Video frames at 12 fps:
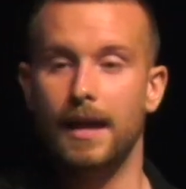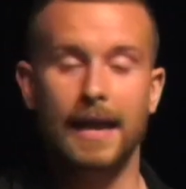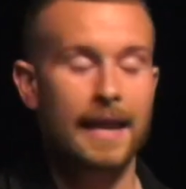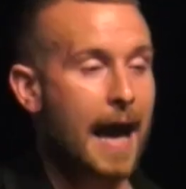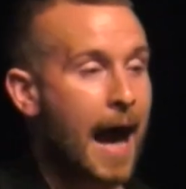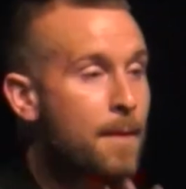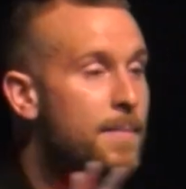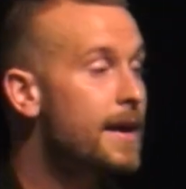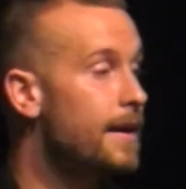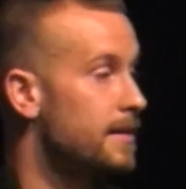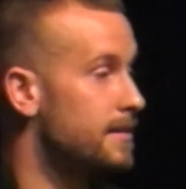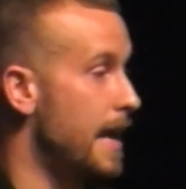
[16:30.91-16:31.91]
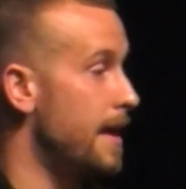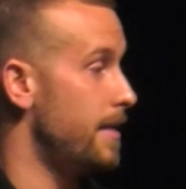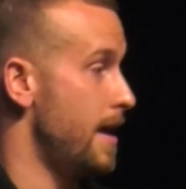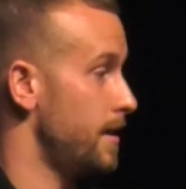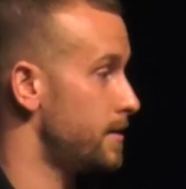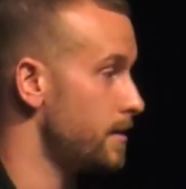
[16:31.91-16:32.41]
And I'm here to say
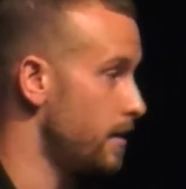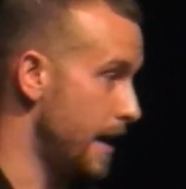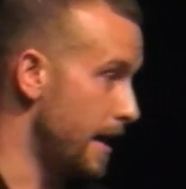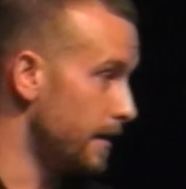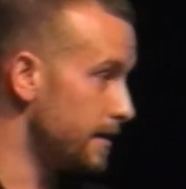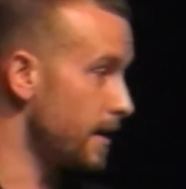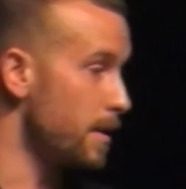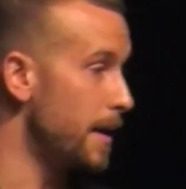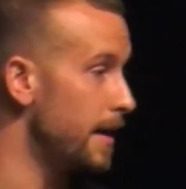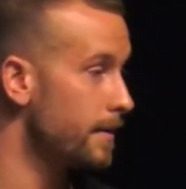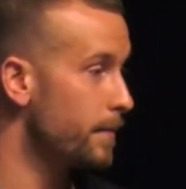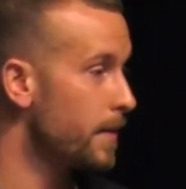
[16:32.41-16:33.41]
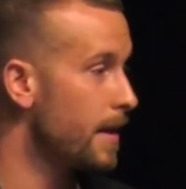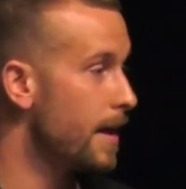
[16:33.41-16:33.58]
this, okay? Listen to me.